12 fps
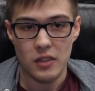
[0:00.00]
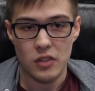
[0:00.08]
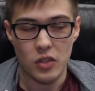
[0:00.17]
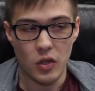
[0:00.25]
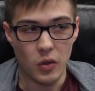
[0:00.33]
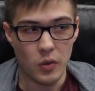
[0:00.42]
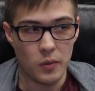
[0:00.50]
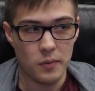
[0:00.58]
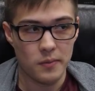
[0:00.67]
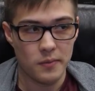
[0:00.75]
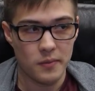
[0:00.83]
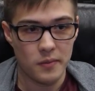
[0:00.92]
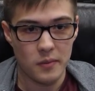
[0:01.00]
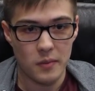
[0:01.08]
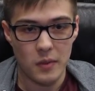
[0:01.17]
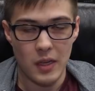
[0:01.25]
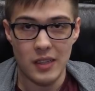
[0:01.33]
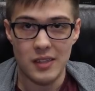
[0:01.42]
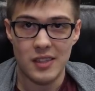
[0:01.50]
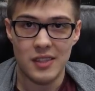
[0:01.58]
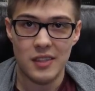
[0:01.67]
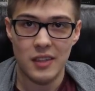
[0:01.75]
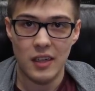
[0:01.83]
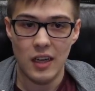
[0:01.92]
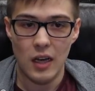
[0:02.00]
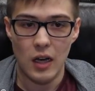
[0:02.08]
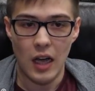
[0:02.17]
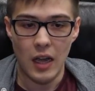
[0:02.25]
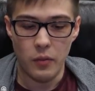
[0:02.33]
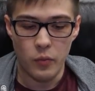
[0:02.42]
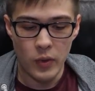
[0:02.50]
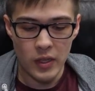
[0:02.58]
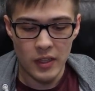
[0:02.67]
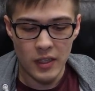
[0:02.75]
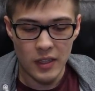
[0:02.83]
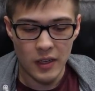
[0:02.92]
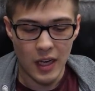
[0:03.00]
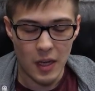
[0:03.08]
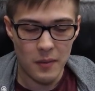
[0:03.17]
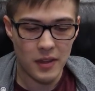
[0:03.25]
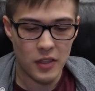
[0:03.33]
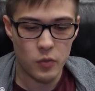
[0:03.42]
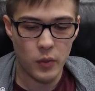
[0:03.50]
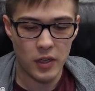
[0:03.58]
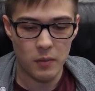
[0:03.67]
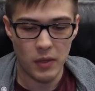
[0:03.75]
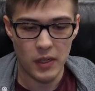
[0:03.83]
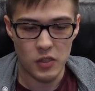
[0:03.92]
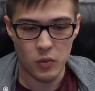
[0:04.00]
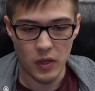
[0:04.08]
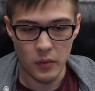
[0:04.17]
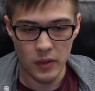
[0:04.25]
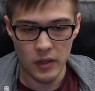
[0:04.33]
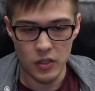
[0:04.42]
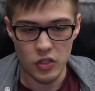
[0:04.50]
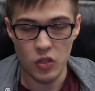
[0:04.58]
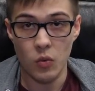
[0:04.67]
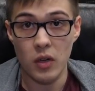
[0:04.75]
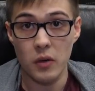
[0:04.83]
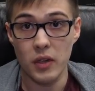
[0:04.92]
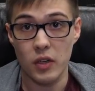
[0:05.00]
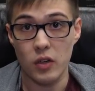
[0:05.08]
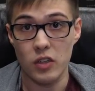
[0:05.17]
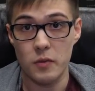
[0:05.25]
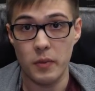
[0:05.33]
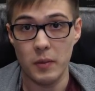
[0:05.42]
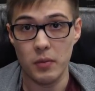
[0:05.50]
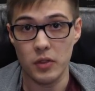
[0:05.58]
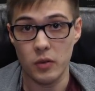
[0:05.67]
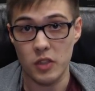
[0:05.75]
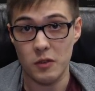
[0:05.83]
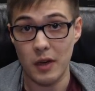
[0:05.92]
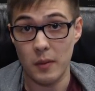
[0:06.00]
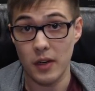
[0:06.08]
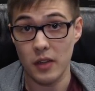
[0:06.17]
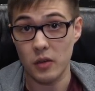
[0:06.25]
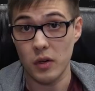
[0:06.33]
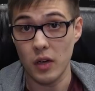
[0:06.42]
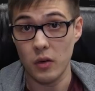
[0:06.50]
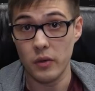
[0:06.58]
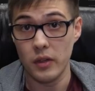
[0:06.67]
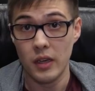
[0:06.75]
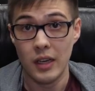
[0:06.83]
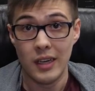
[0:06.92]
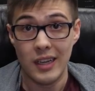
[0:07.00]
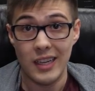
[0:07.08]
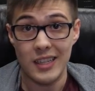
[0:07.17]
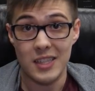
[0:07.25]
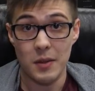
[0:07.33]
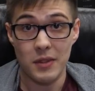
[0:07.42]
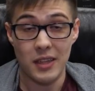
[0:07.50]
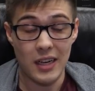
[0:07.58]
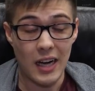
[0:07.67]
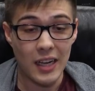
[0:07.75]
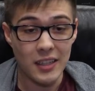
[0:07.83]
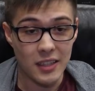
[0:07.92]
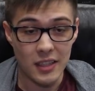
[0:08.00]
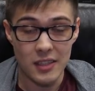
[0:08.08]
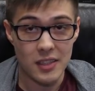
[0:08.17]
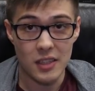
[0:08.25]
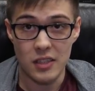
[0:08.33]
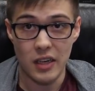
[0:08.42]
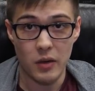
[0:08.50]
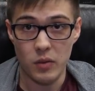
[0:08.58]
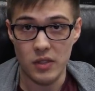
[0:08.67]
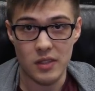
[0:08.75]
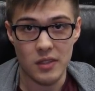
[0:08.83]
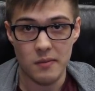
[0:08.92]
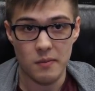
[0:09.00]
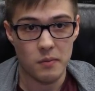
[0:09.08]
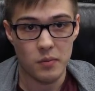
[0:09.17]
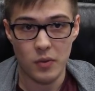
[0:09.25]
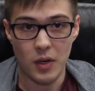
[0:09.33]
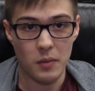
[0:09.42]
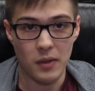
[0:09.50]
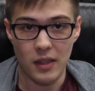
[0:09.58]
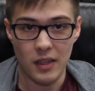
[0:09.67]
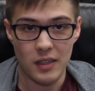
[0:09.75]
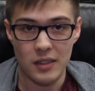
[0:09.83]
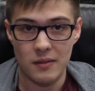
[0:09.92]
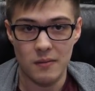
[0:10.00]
So it's, I really, I'm at this weird place where I really do want to encourage people to experiment on their own. It's something that I did since I was probably like